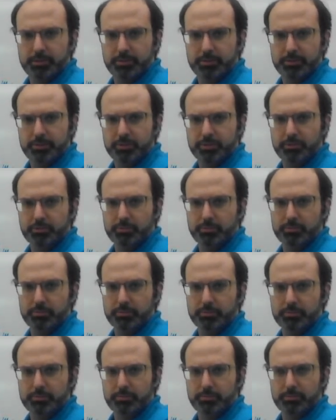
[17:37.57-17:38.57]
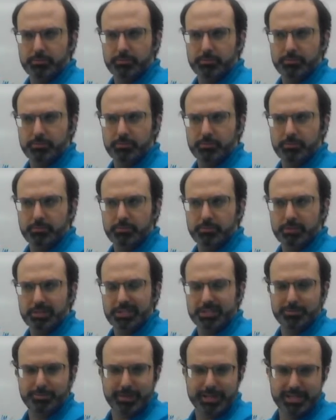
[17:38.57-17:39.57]
So the
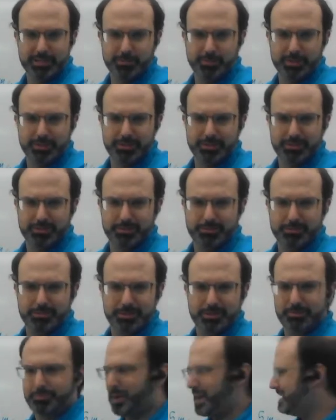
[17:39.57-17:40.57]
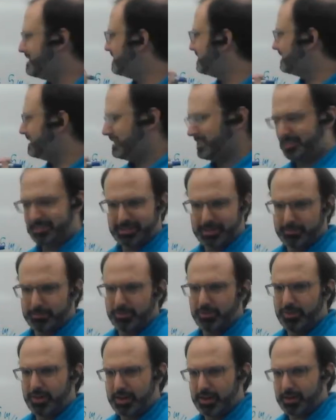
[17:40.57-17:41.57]
displacement is basically the same
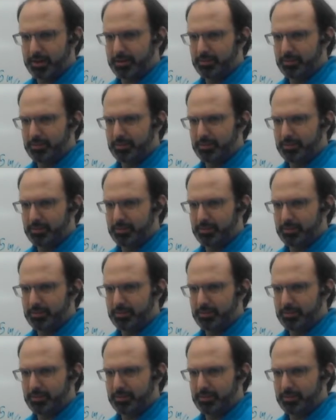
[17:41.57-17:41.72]
thing,